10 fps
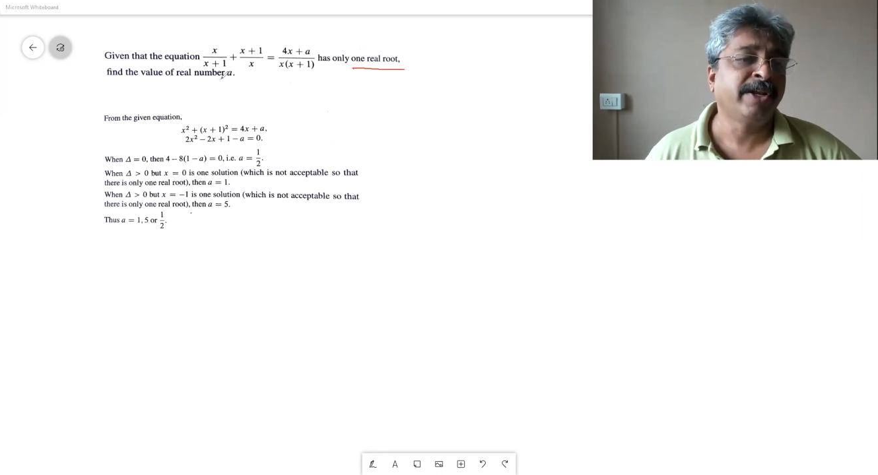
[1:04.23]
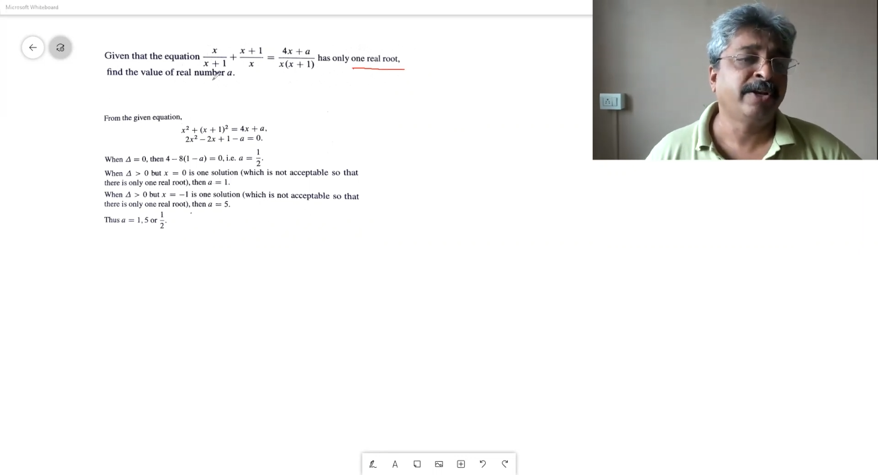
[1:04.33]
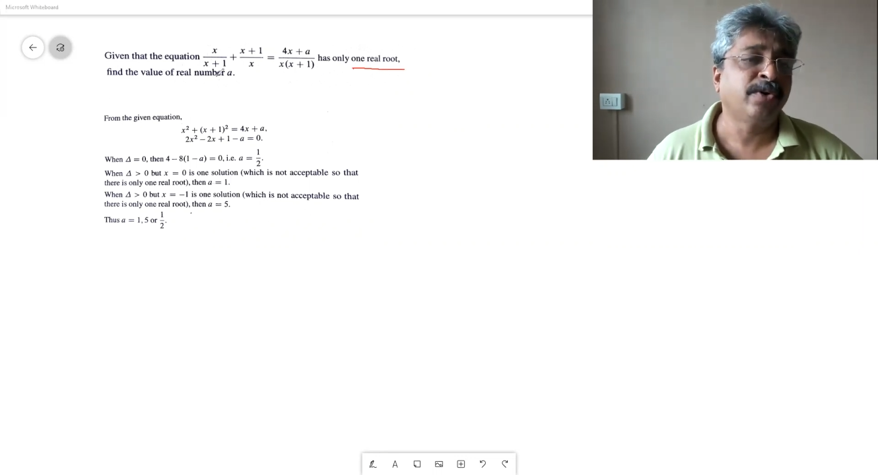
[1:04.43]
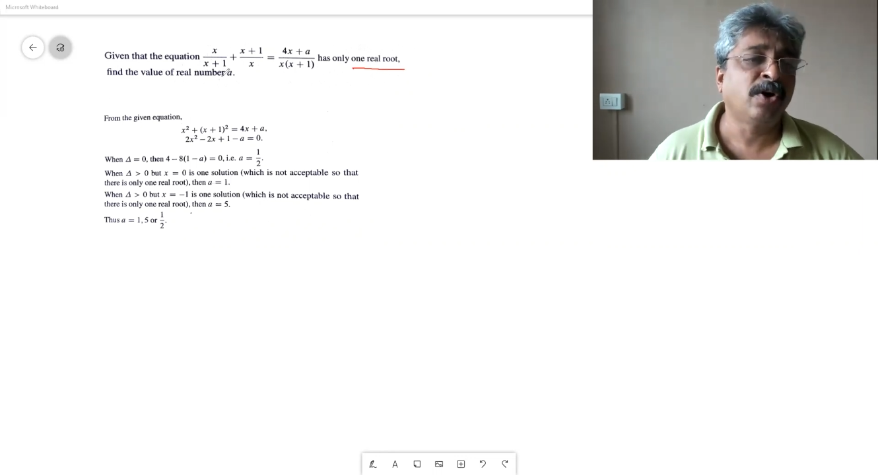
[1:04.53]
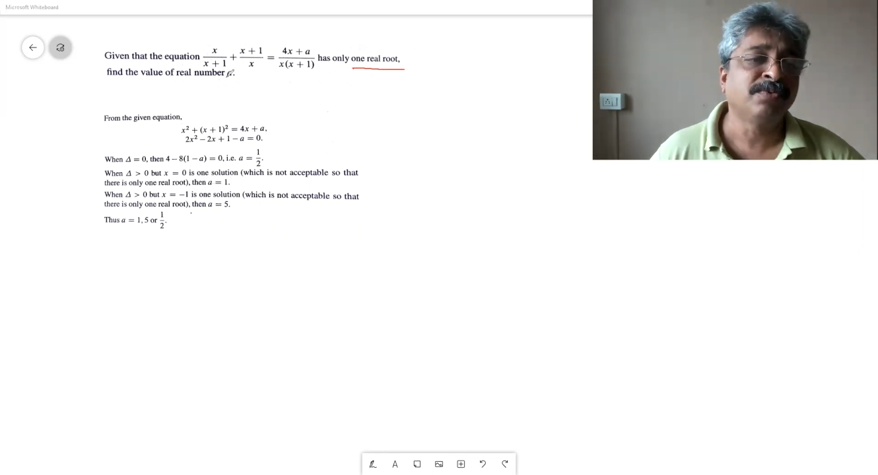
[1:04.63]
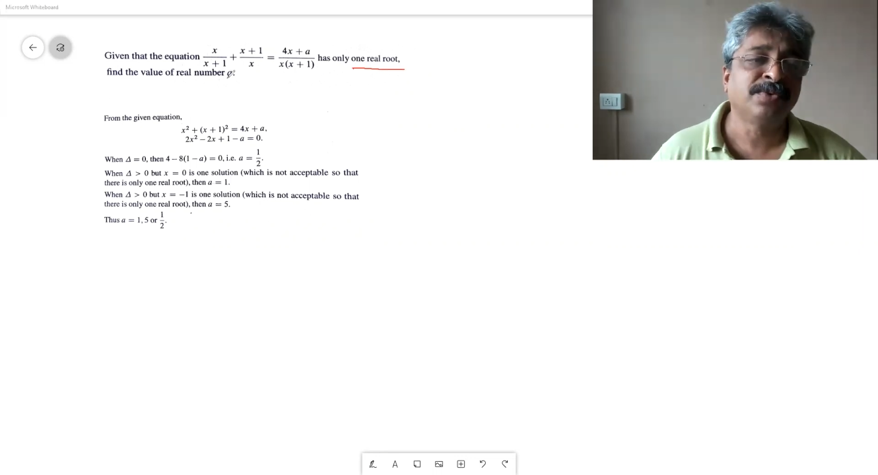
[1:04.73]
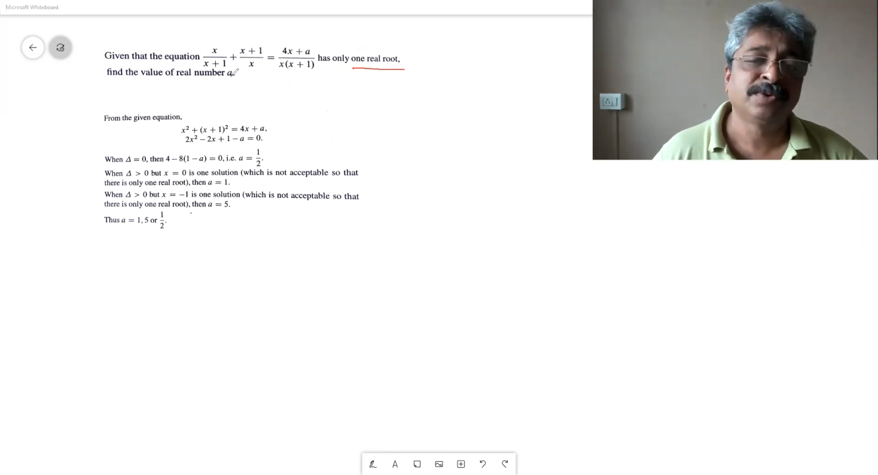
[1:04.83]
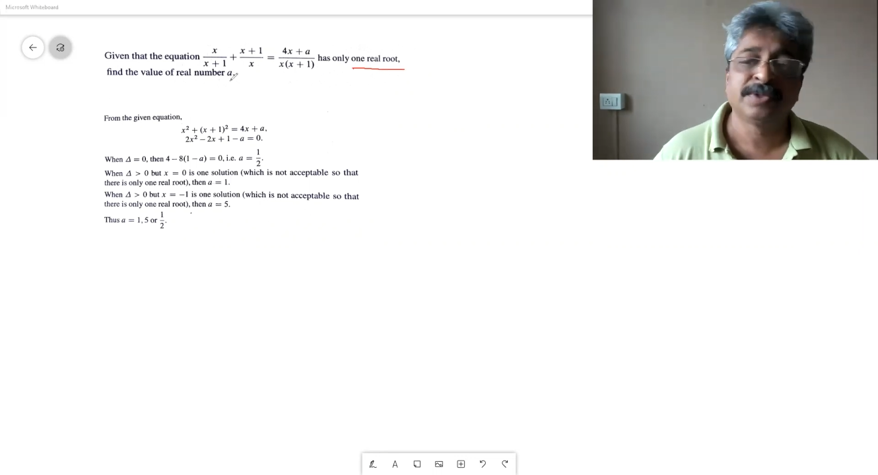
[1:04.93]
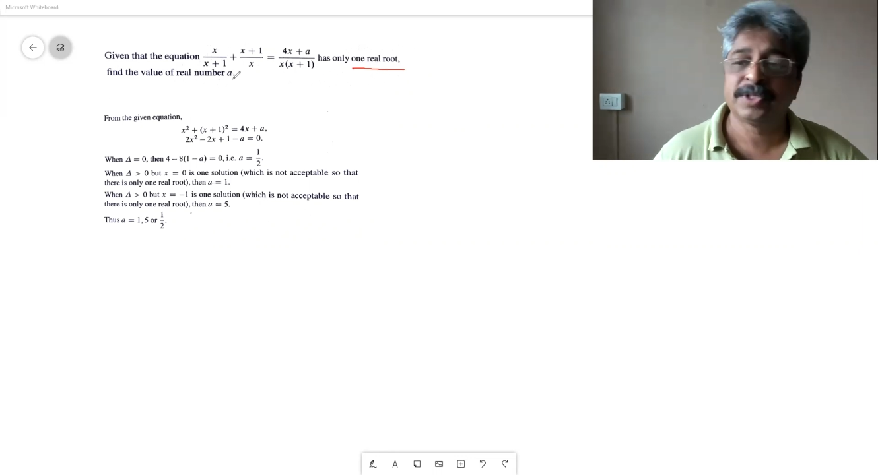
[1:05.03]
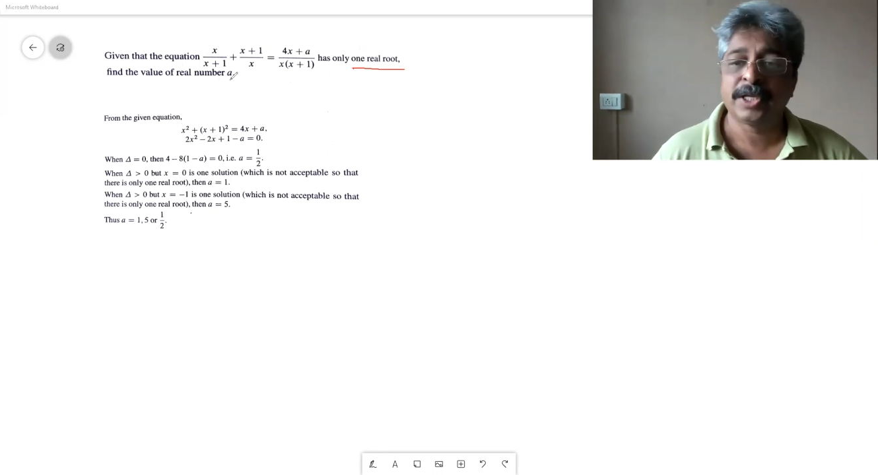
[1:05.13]
value of
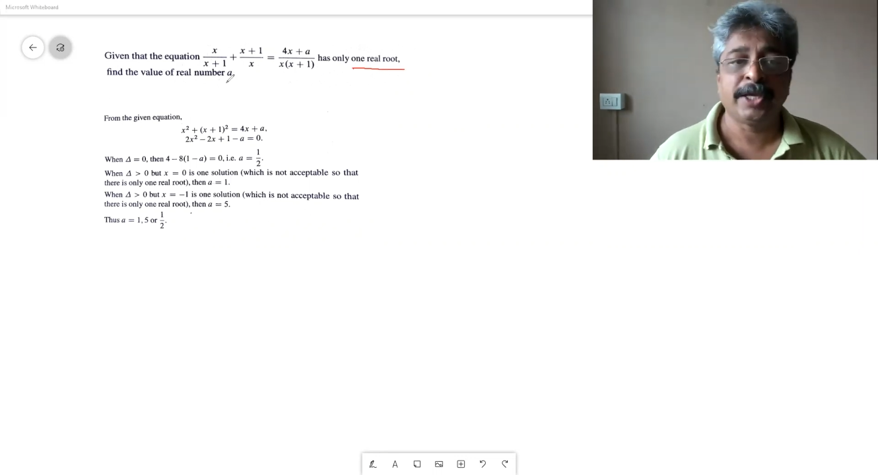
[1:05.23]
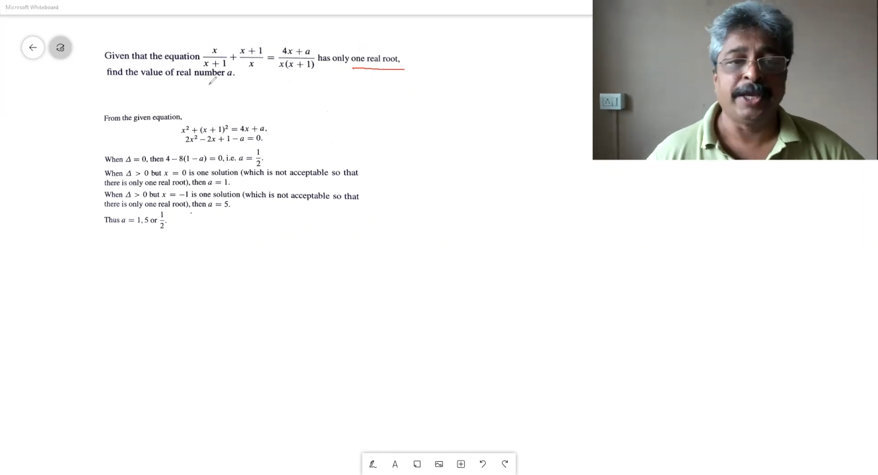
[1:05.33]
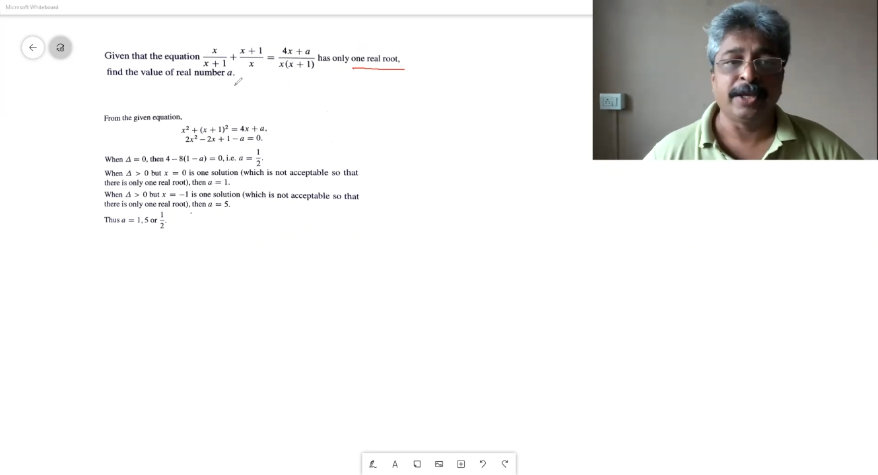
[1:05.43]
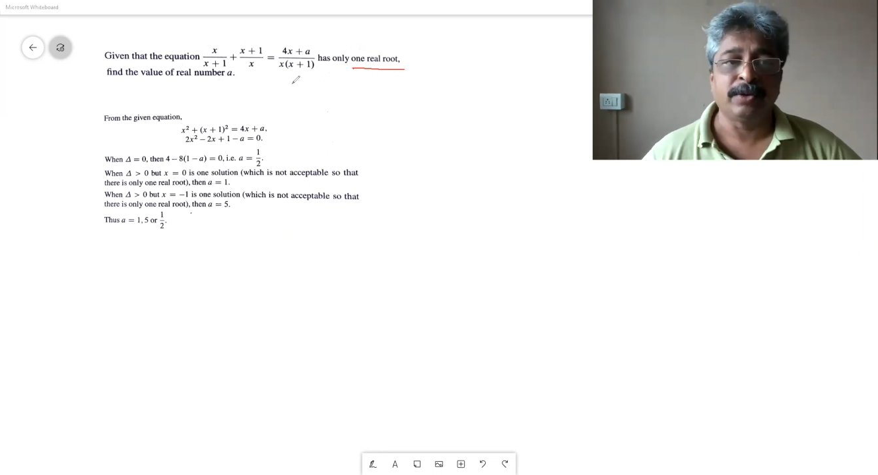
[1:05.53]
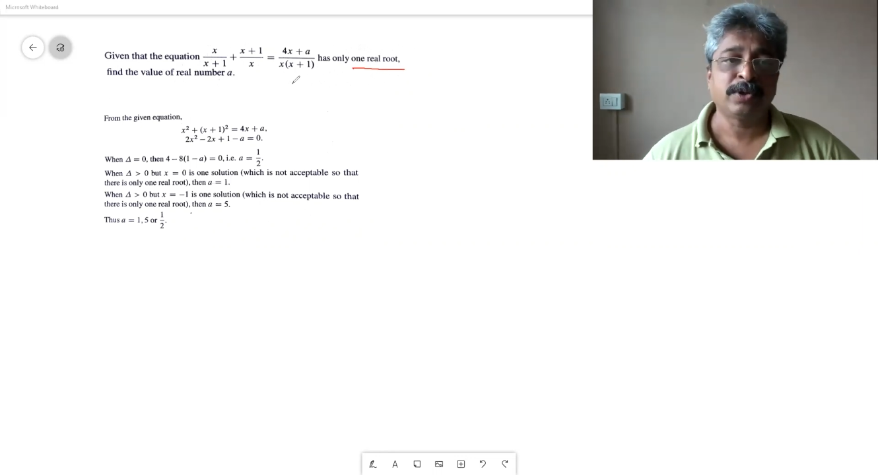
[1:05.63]
a.